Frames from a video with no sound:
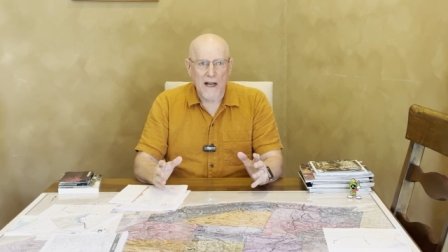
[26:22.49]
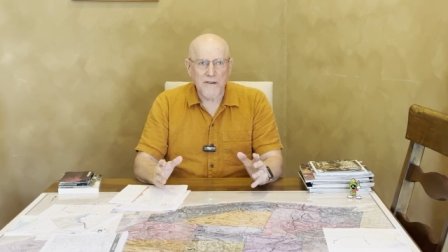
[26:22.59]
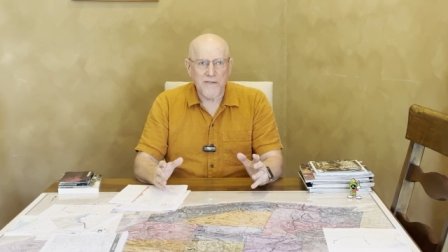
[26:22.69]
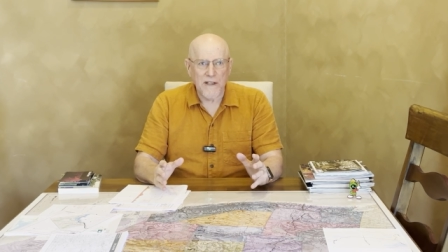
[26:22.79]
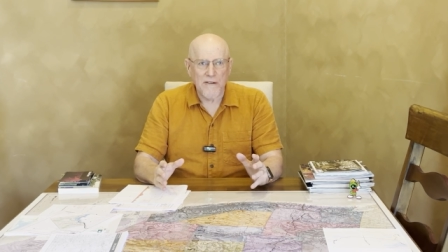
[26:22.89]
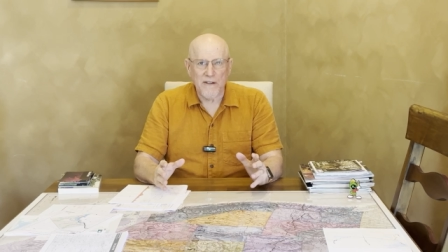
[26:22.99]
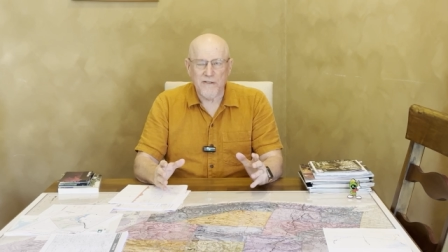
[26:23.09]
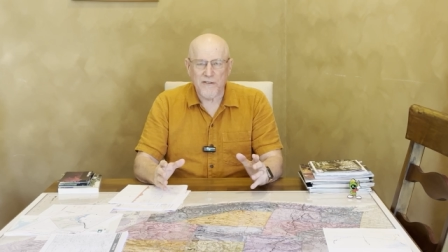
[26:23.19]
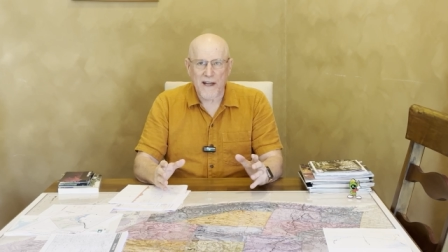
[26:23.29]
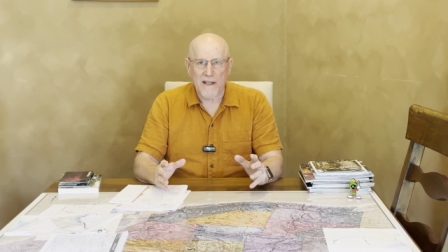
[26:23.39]
I see these
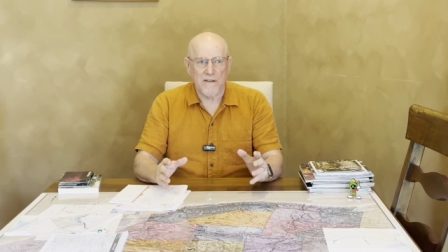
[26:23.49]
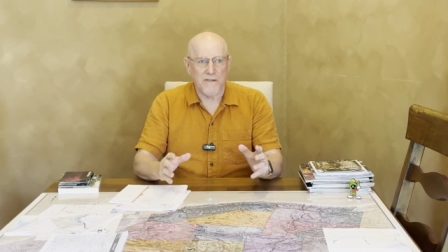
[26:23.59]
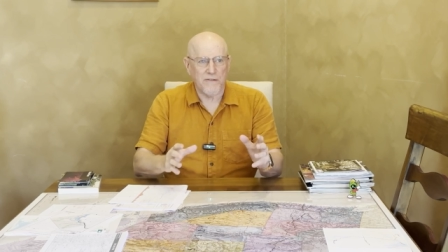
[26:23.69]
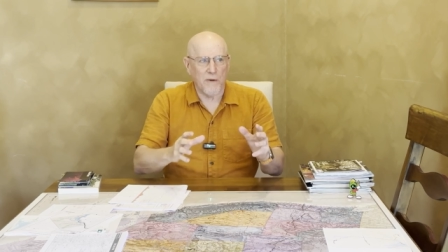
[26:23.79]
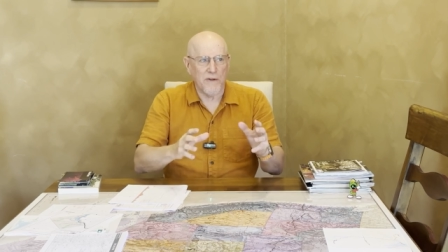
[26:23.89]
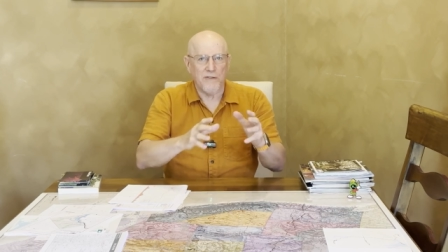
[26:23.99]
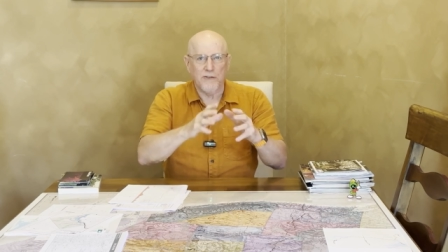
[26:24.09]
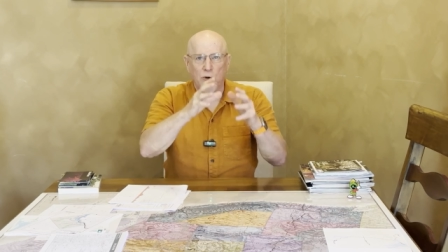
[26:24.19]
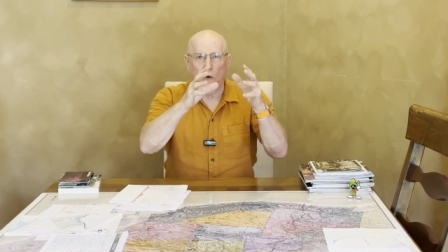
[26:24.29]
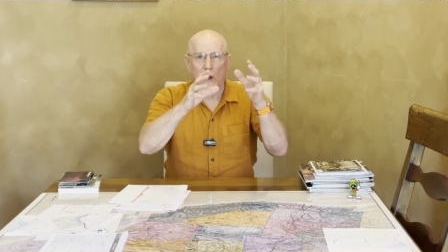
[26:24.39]
cyclists with these
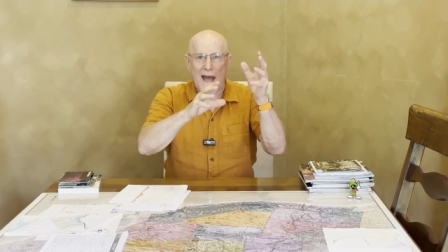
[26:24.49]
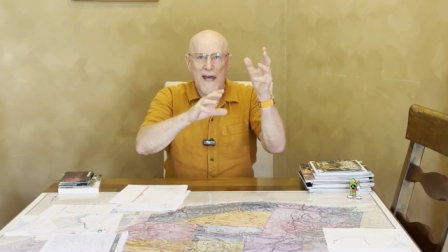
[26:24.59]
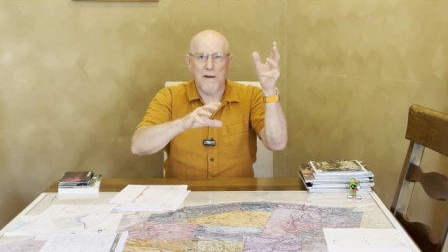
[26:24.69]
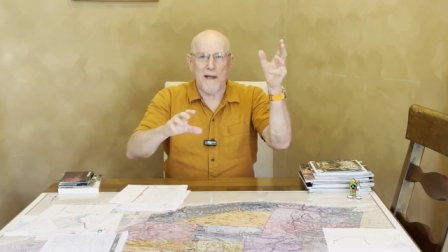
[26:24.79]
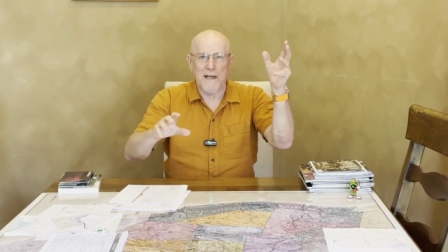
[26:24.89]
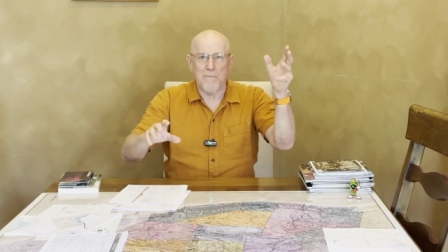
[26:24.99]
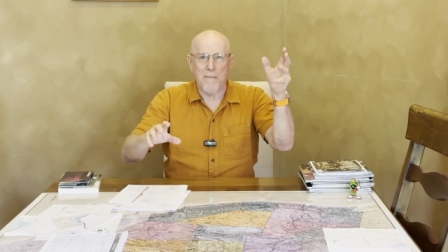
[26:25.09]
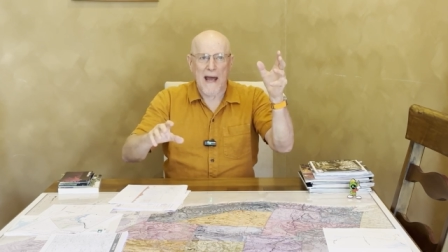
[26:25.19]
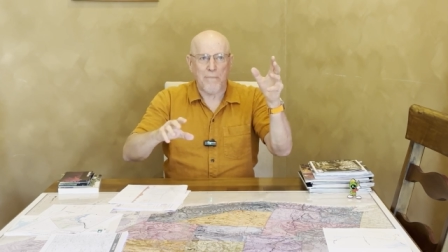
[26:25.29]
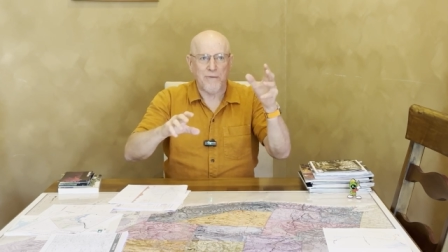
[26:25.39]
cool animated
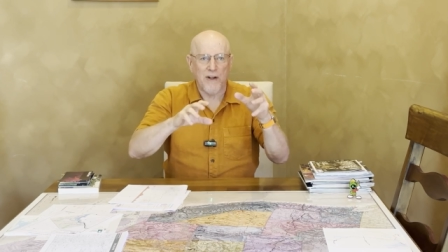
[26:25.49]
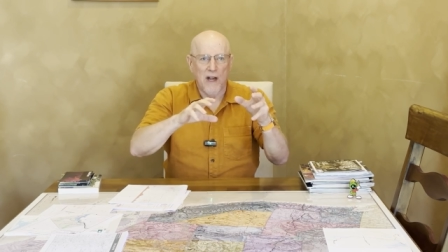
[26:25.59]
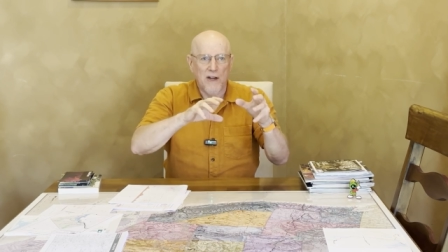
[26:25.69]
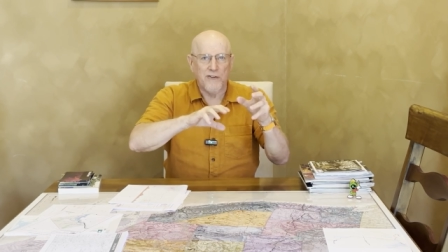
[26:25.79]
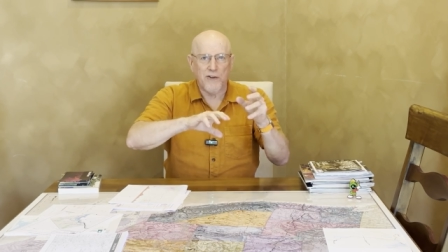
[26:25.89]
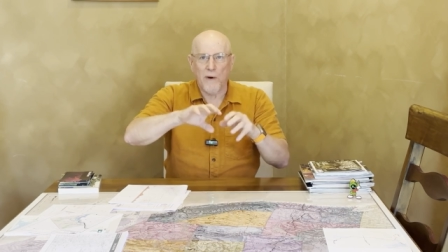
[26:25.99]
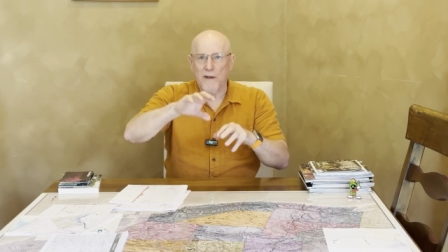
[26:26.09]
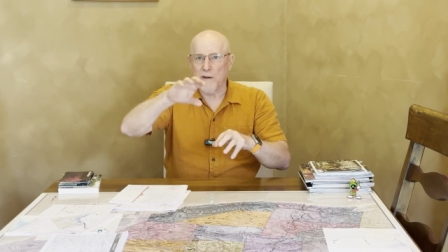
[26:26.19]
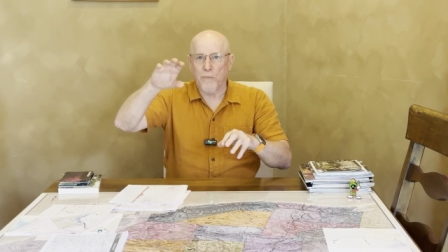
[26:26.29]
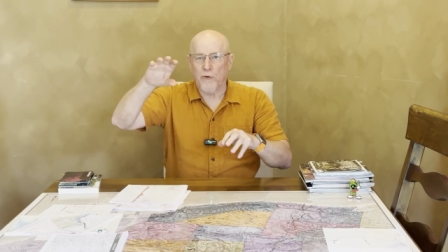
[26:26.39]
maps
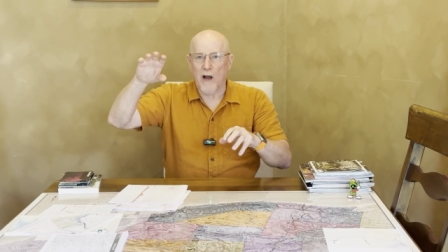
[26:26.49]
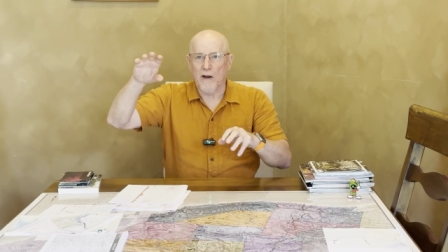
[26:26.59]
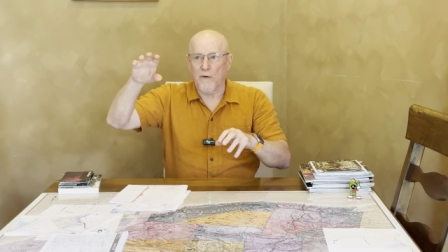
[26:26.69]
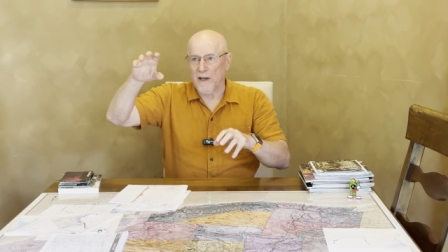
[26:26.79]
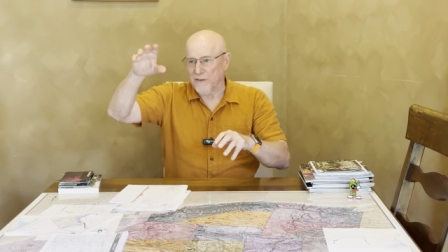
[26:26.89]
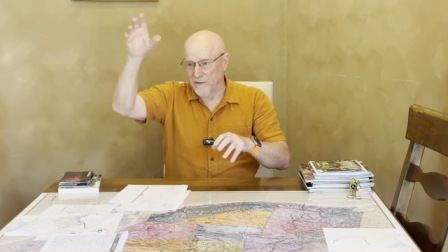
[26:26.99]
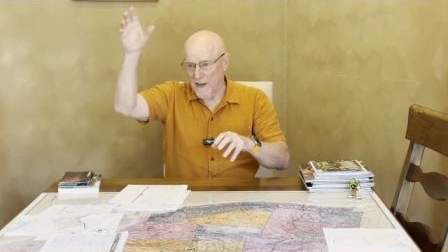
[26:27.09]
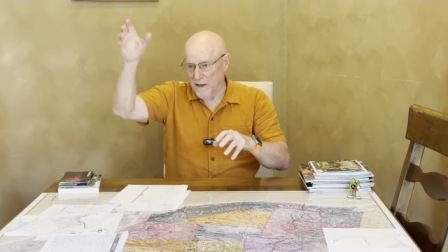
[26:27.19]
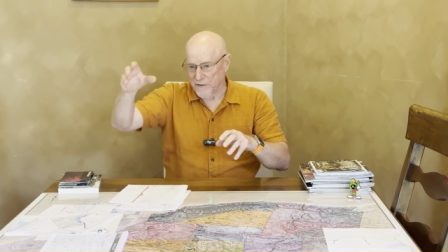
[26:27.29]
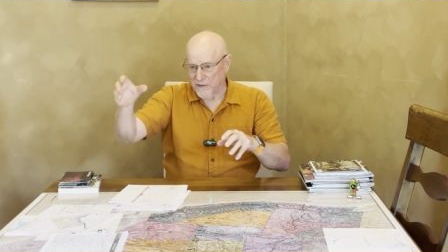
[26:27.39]
showing their progress
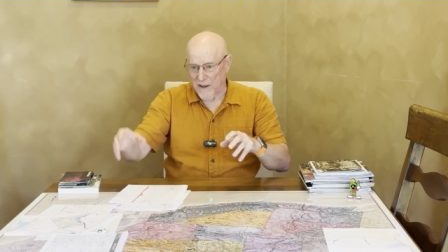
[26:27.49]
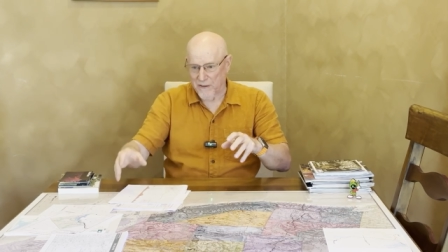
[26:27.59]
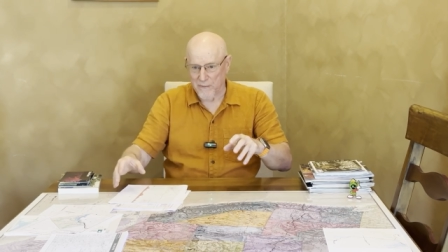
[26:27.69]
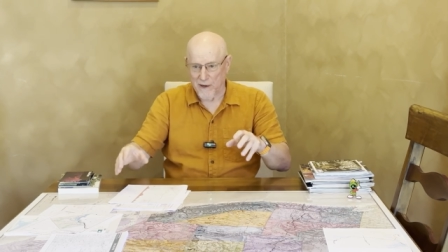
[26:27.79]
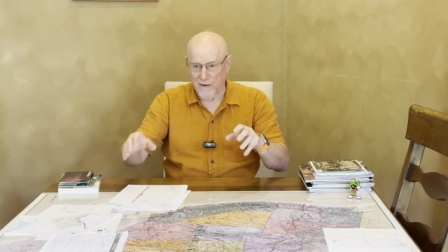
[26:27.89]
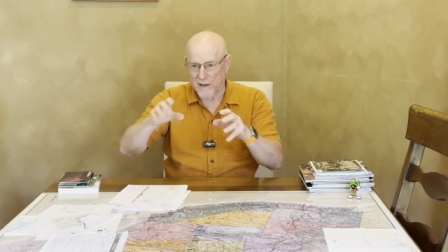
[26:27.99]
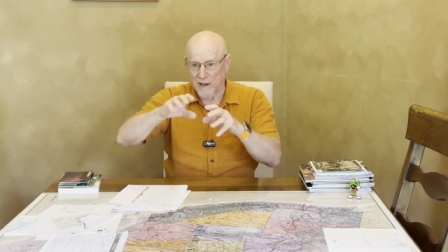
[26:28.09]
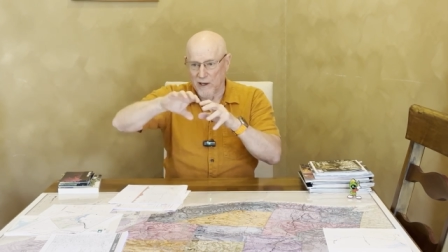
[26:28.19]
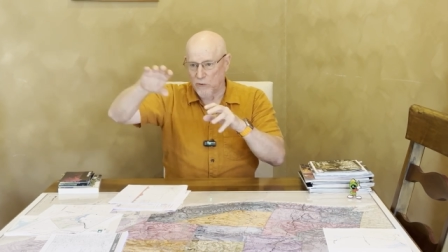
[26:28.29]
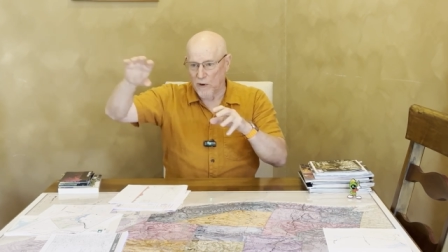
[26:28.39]
down South
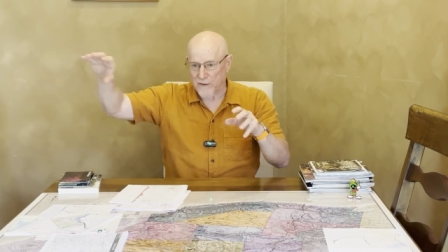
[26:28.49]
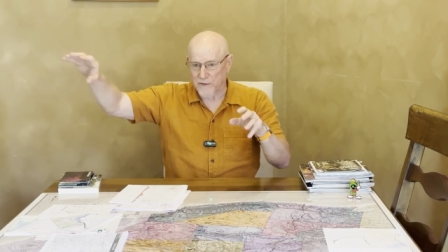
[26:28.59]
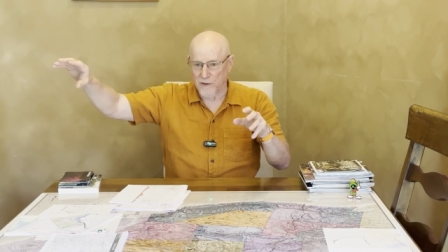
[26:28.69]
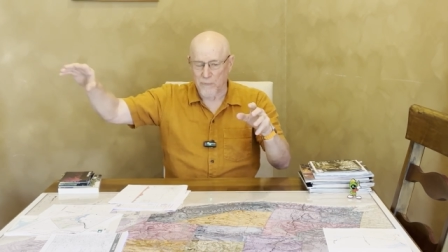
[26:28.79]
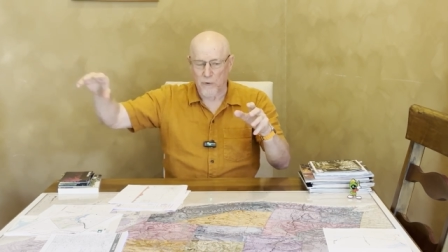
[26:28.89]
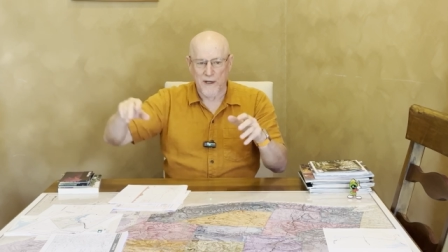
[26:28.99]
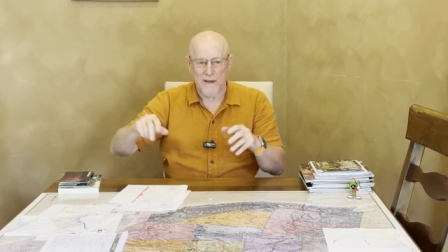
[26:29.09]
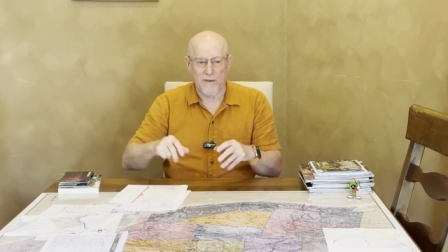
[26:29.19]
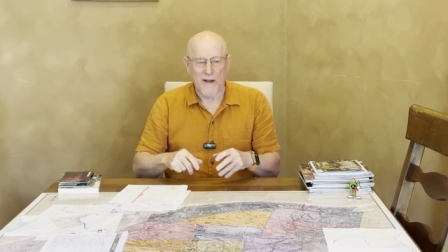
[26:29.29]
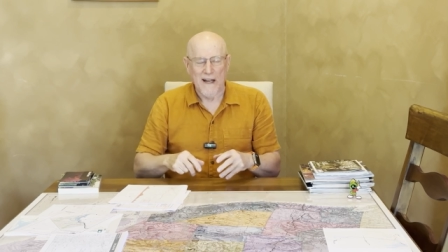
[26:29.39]
America, across Europe,
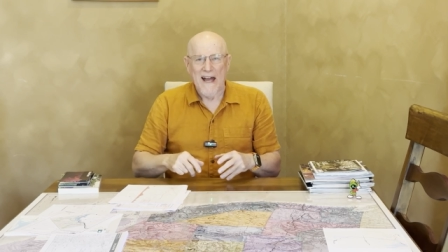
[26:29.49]
whatever.